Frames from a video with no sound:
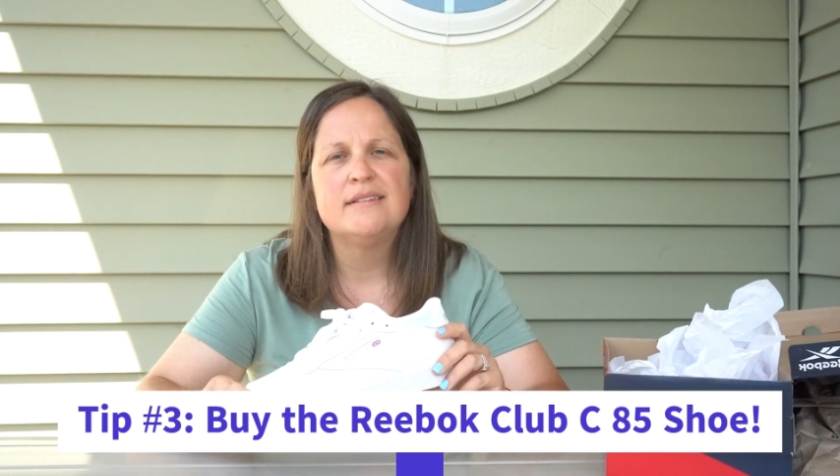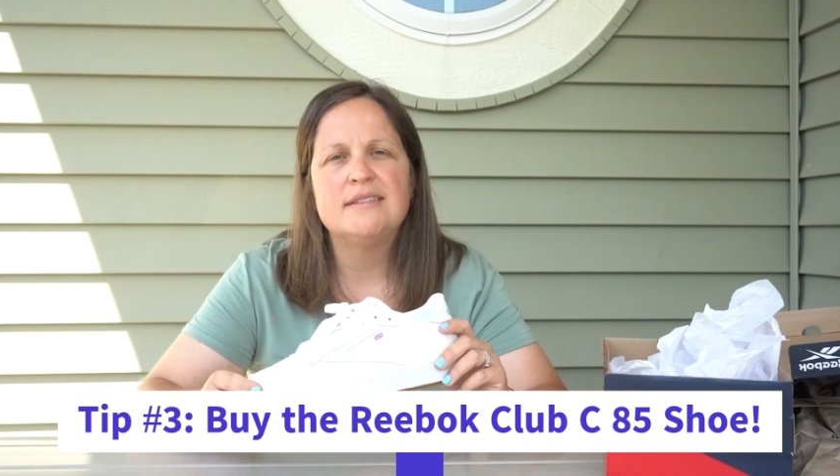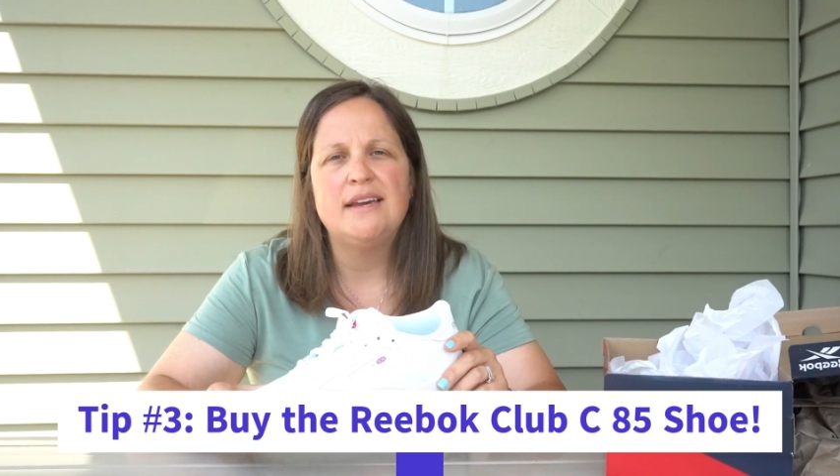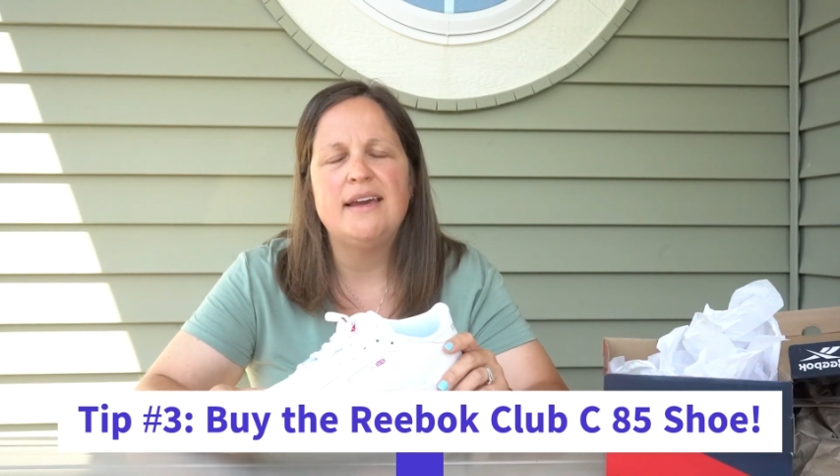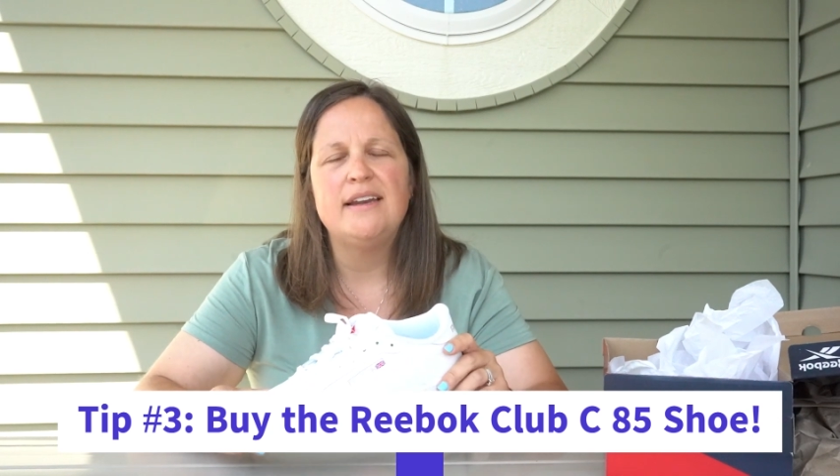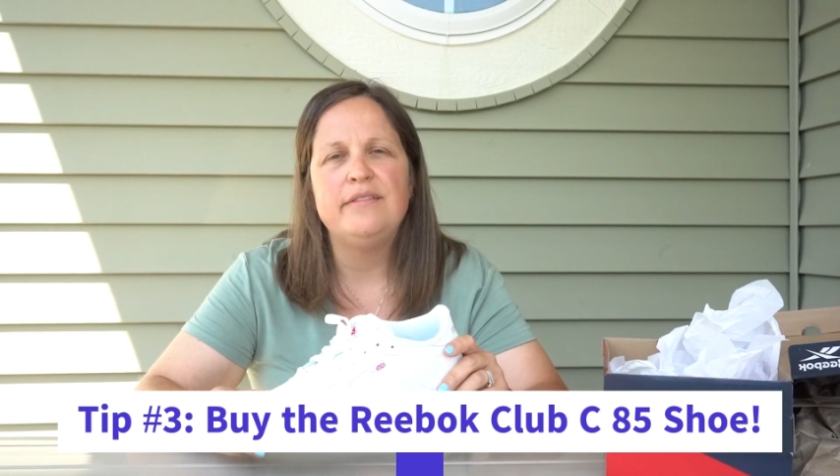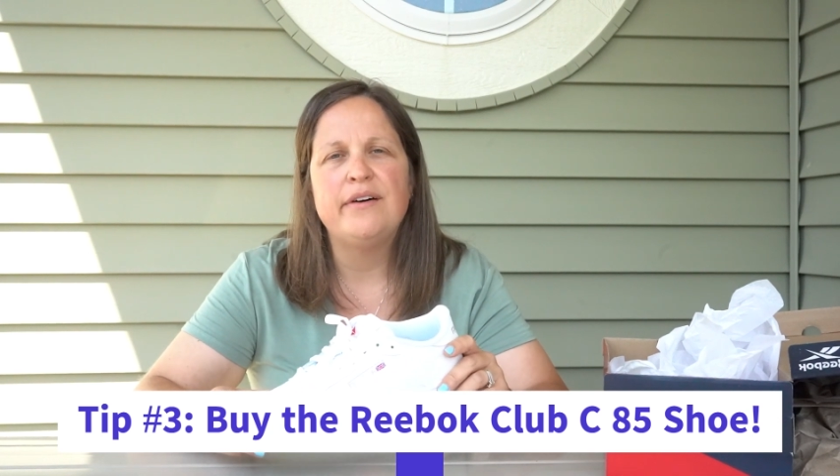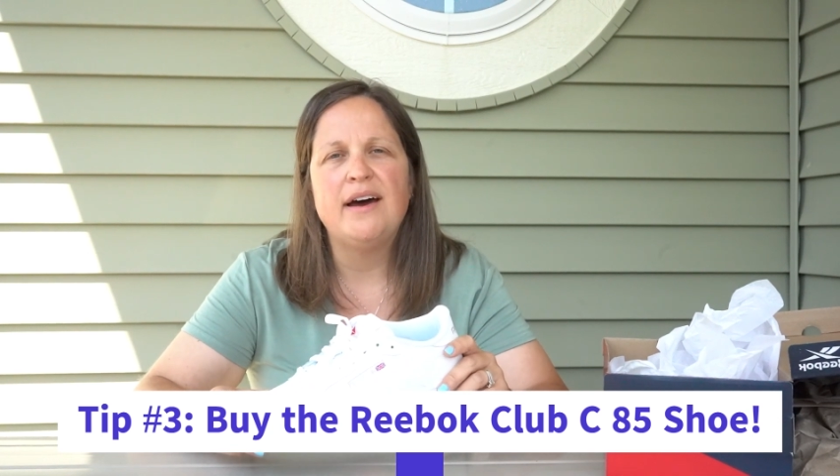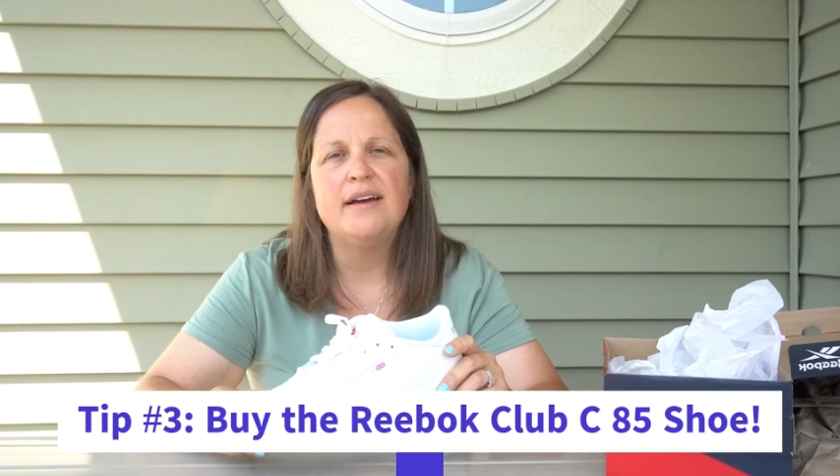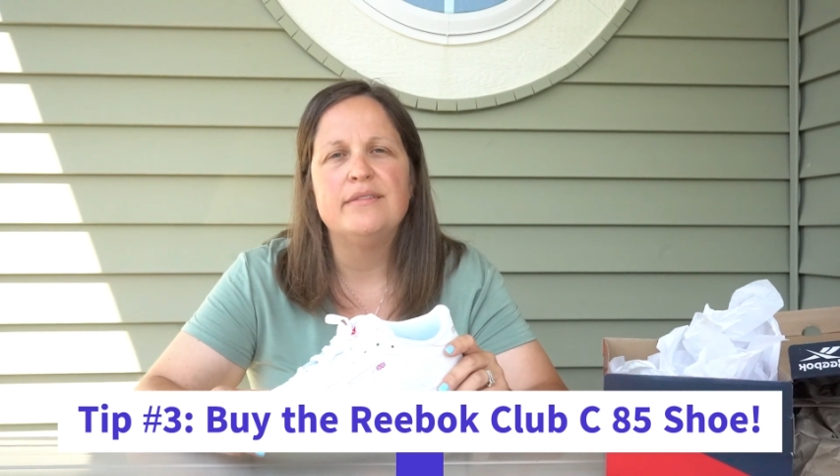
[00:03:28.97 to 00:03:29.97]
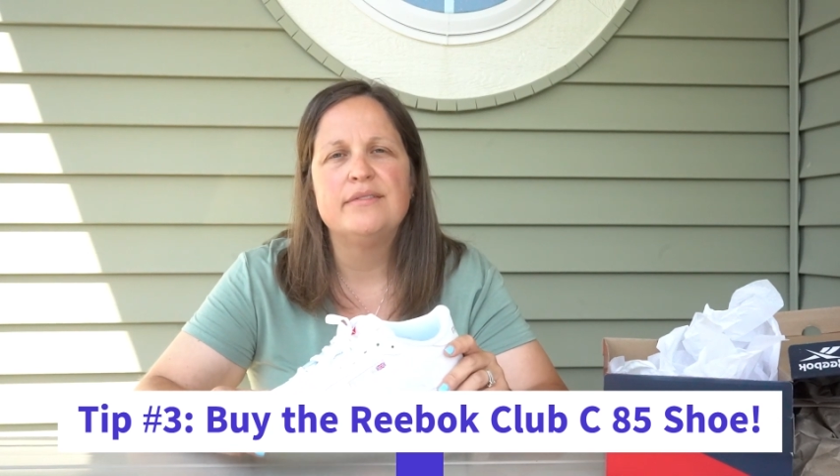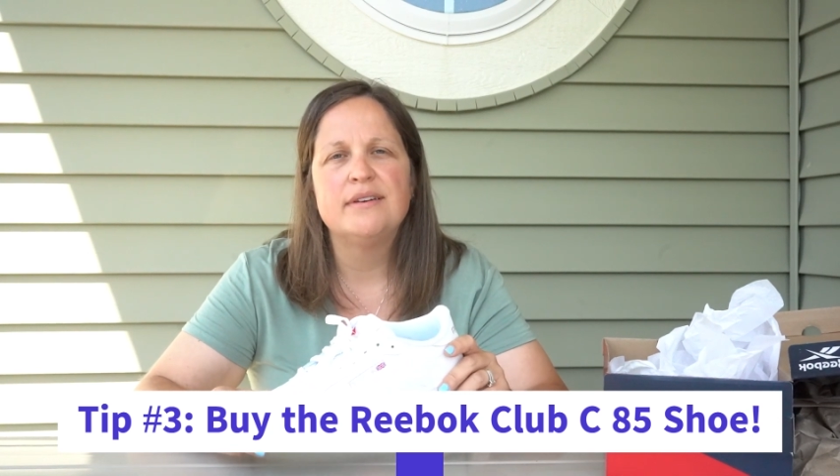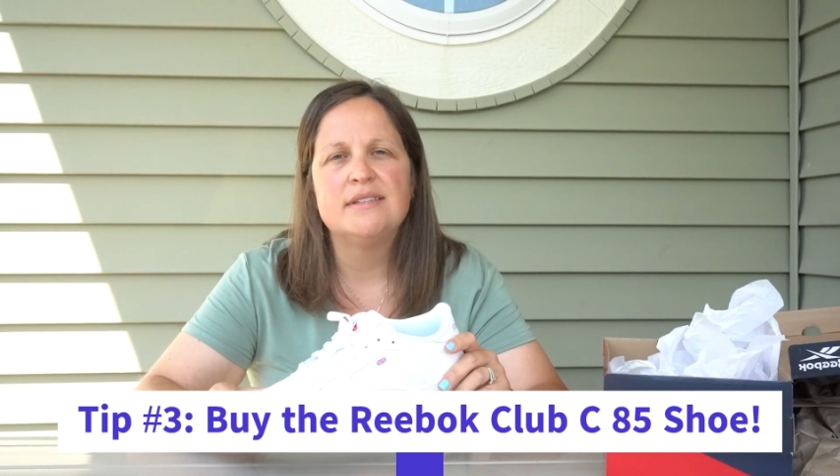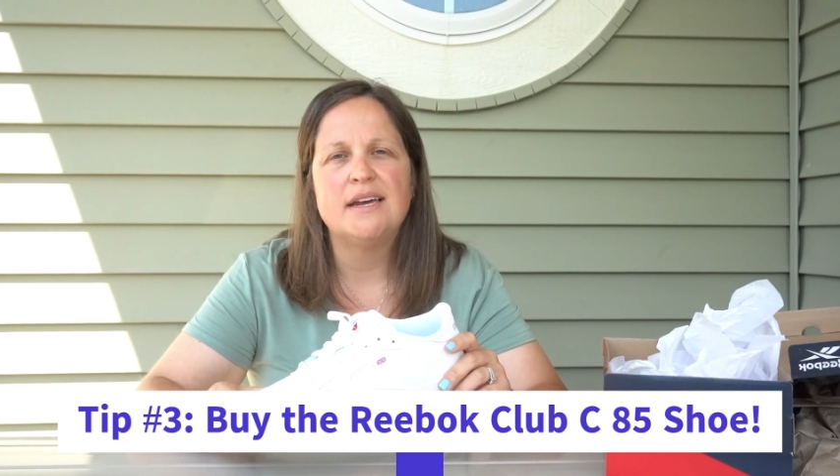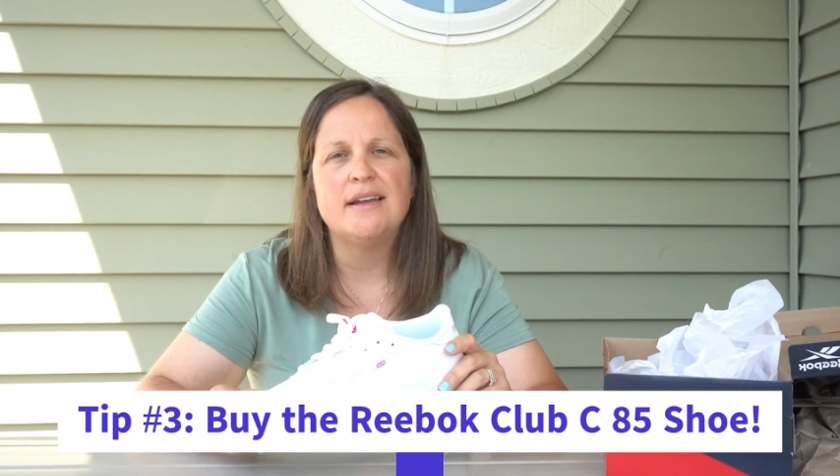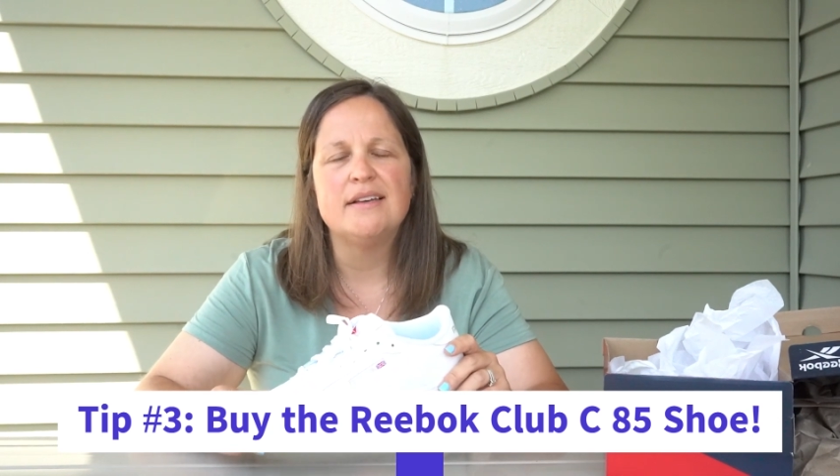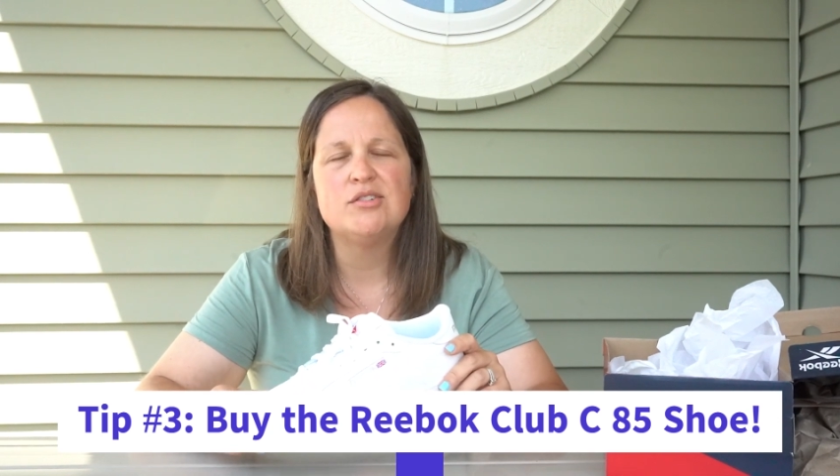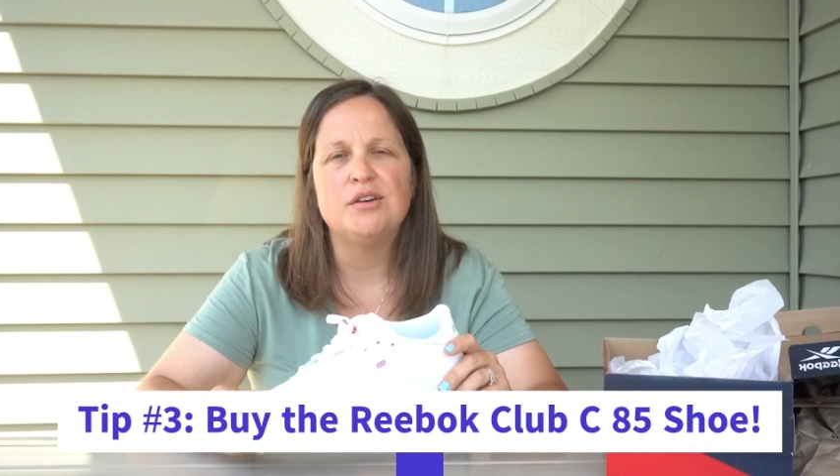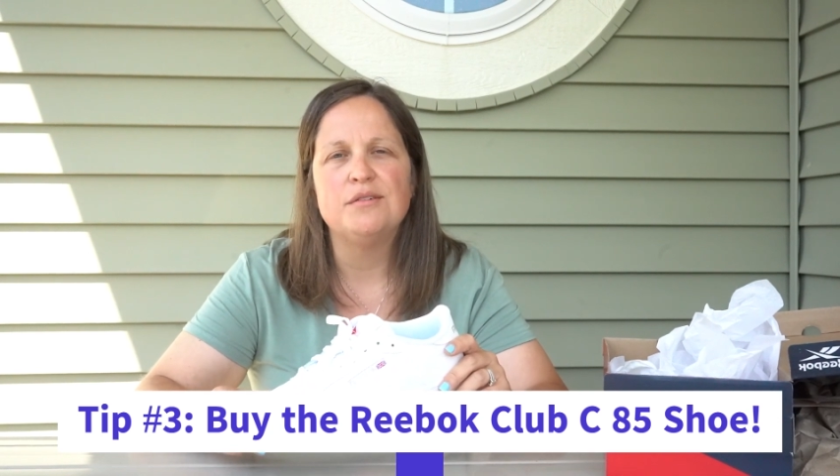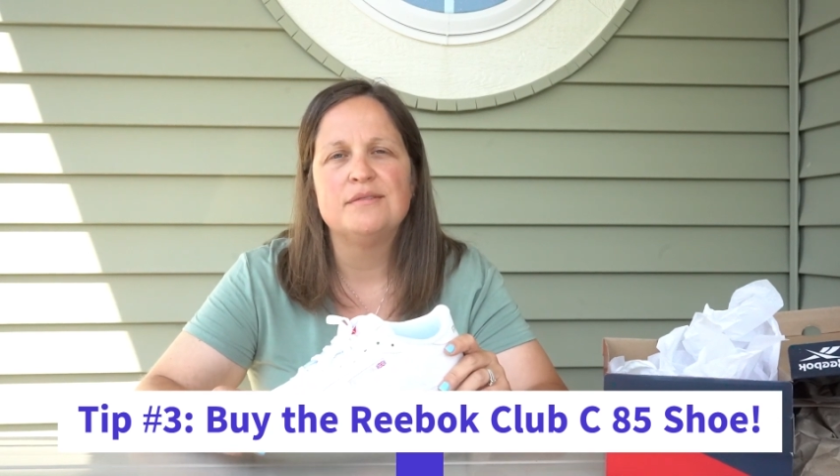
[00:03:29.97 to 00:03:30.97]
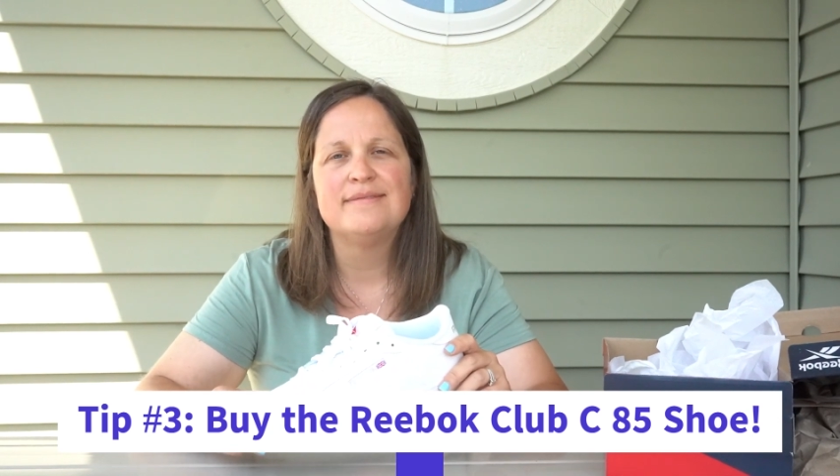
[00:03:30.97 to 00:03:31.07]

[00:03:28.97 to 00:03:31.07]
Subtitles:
C85 tennis shoe.